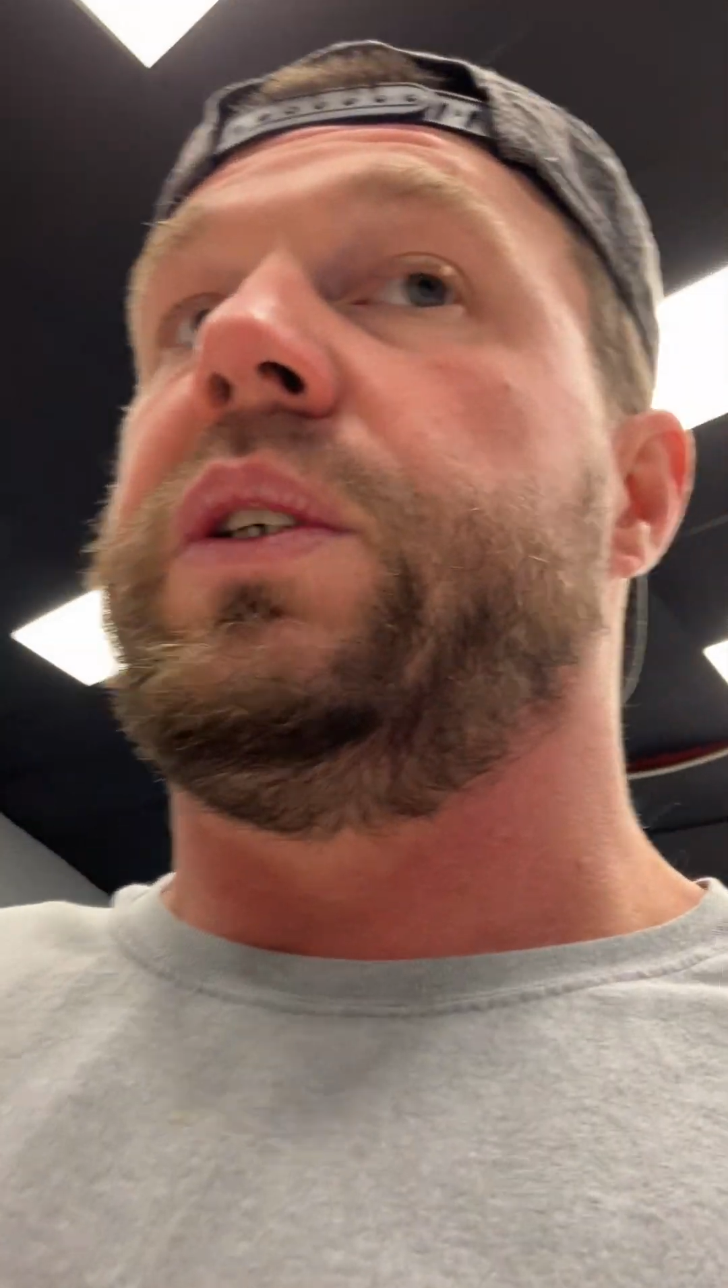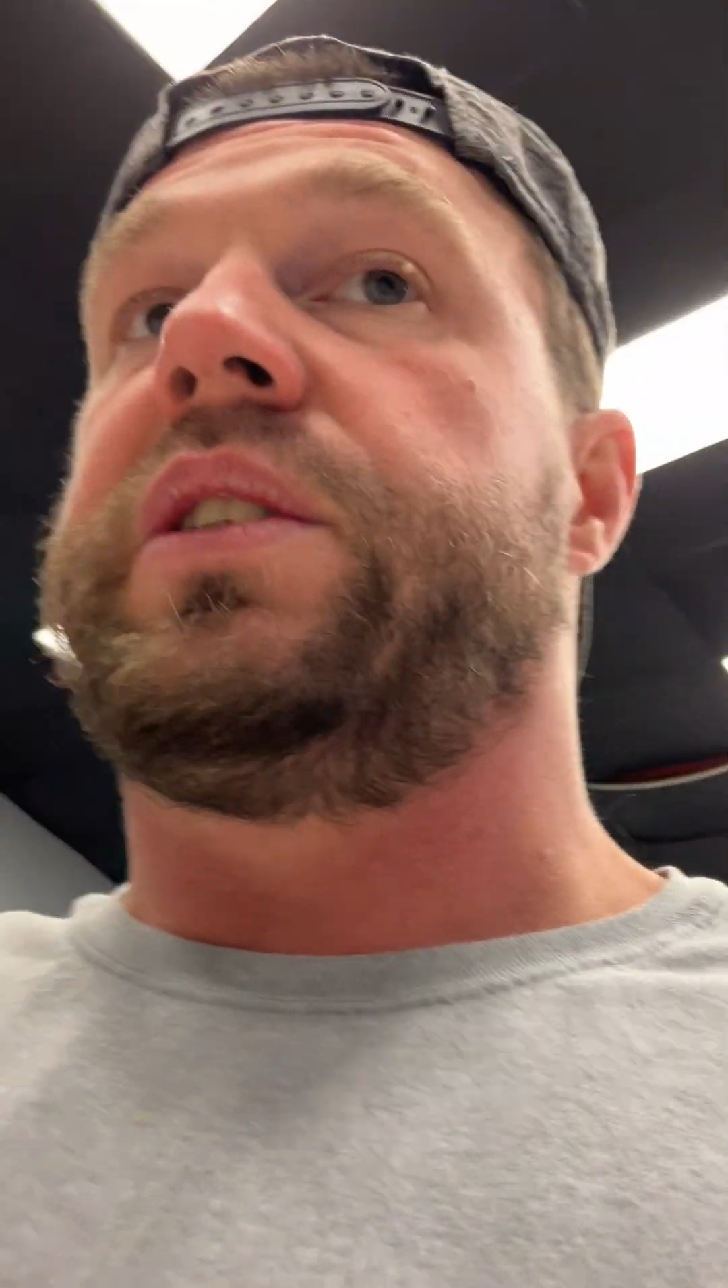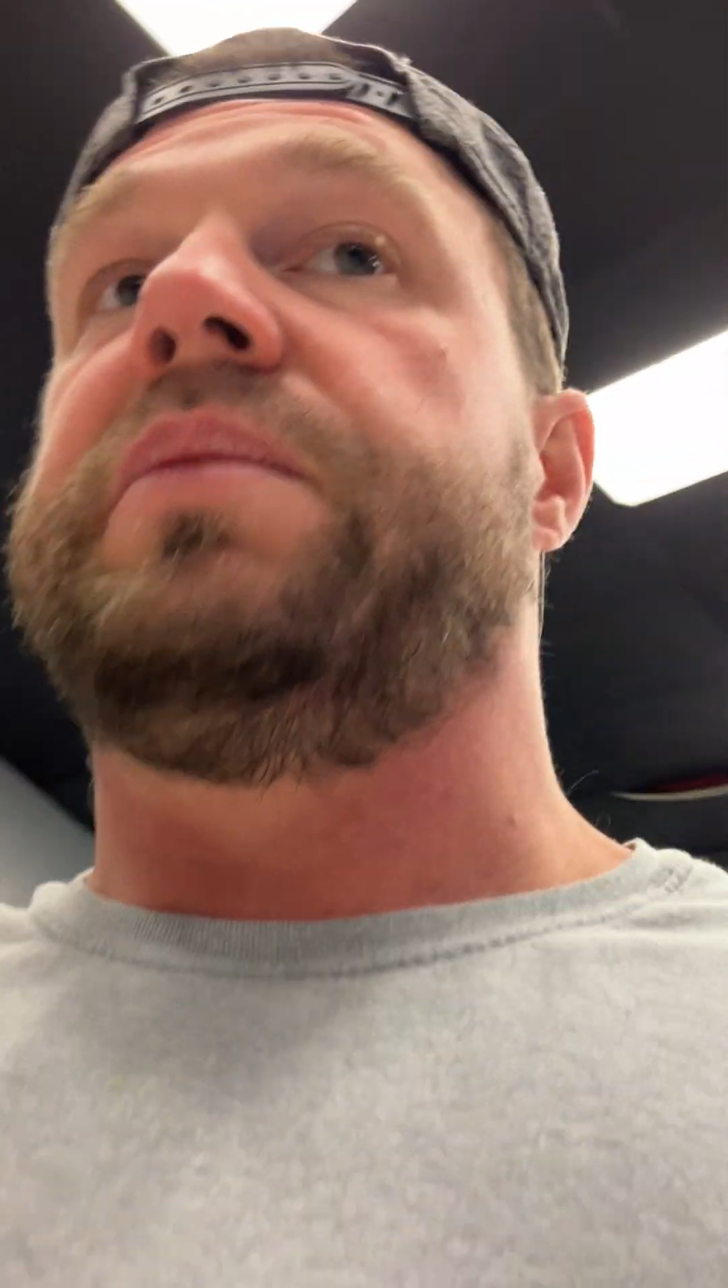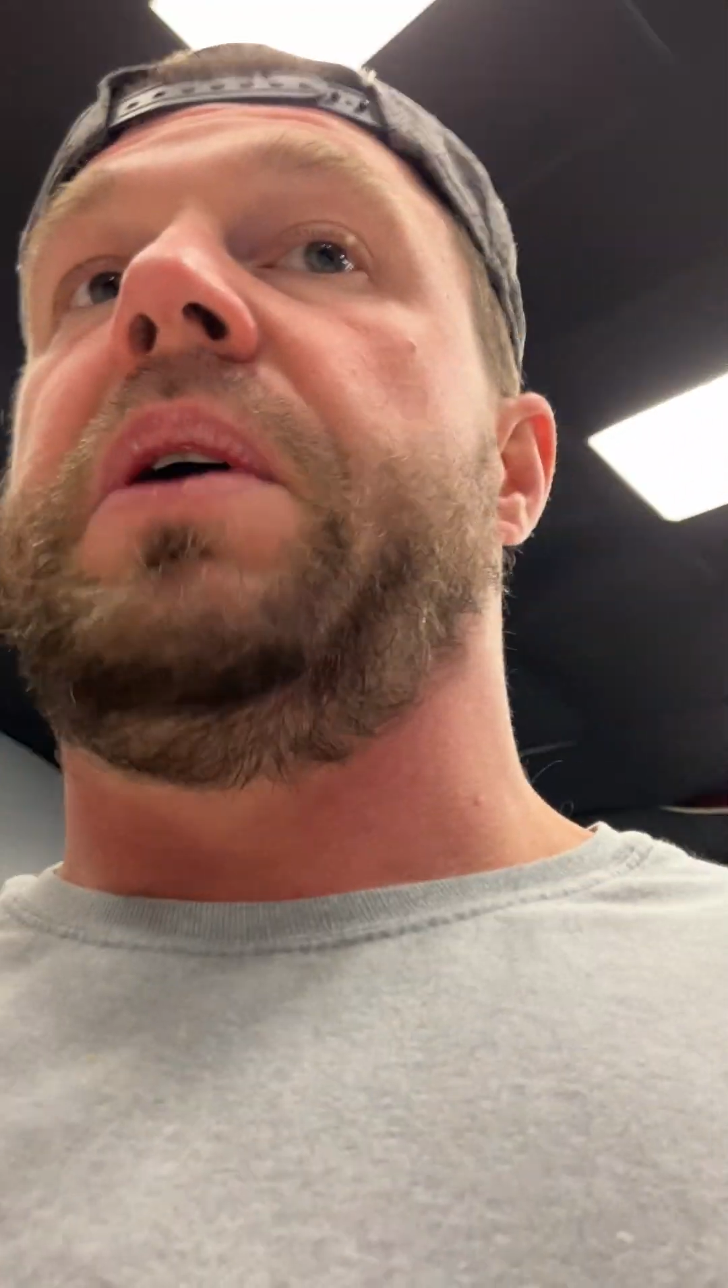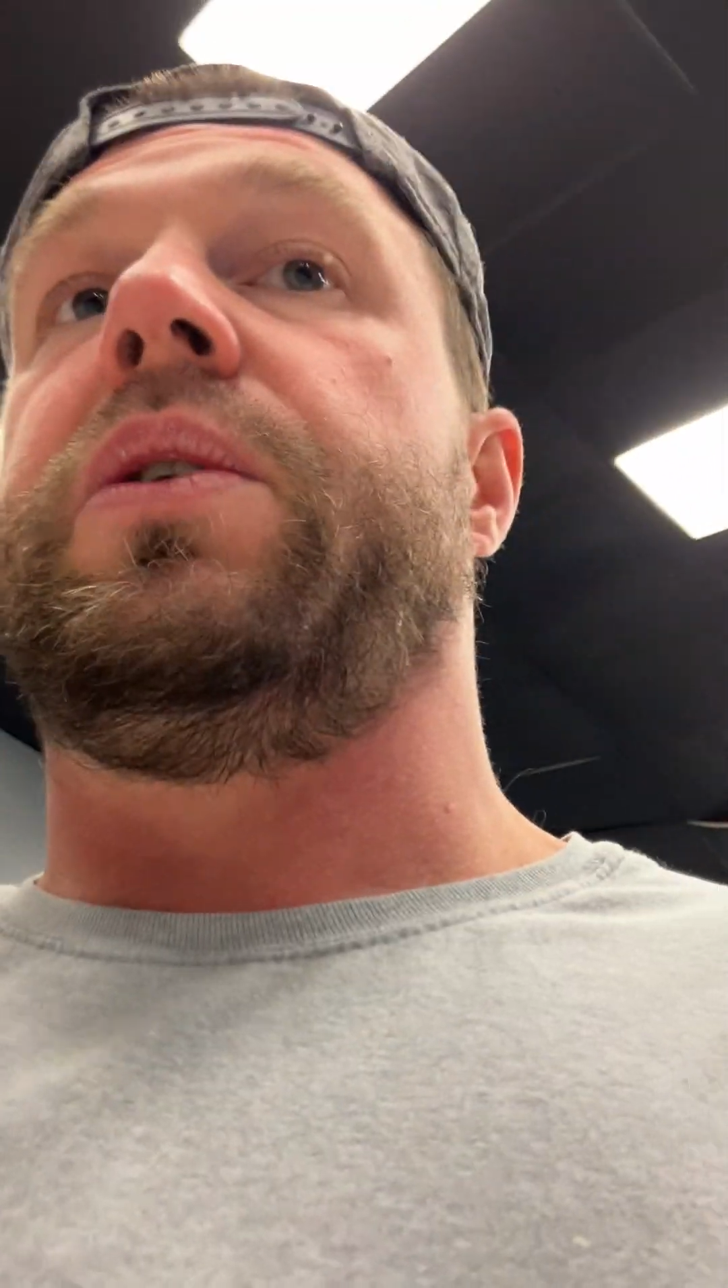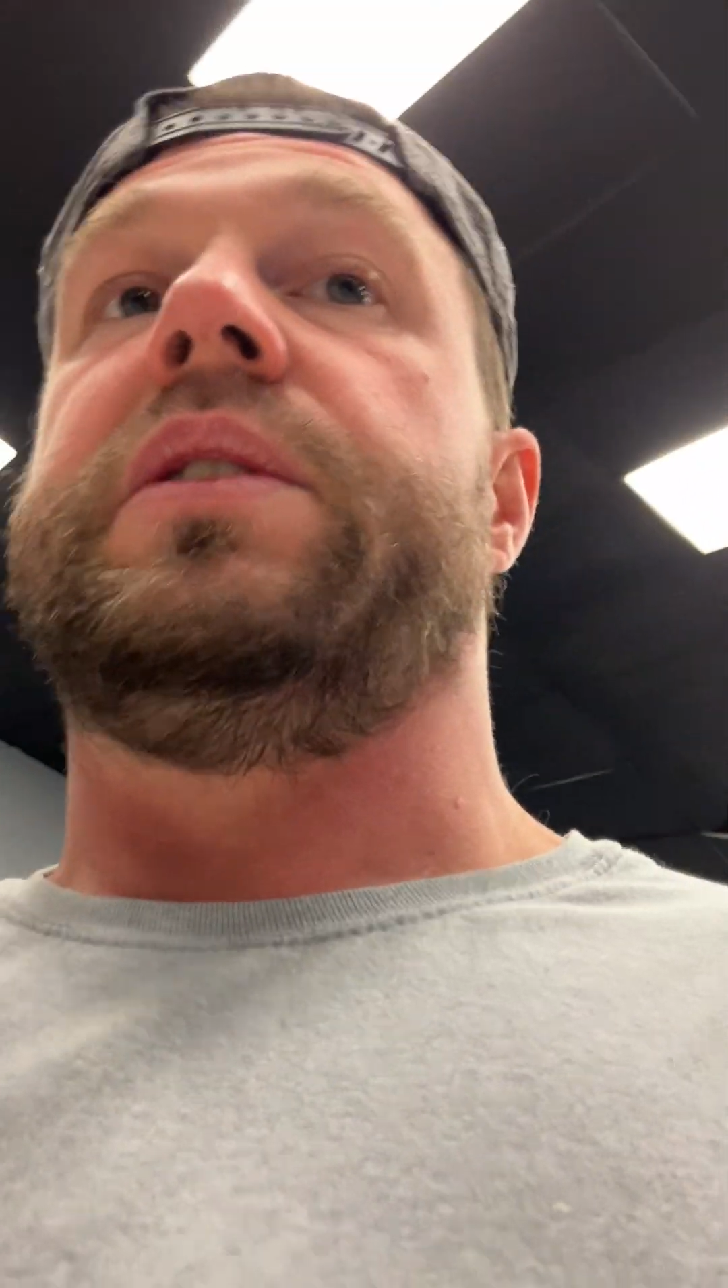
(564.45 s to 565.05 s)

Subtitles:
smoking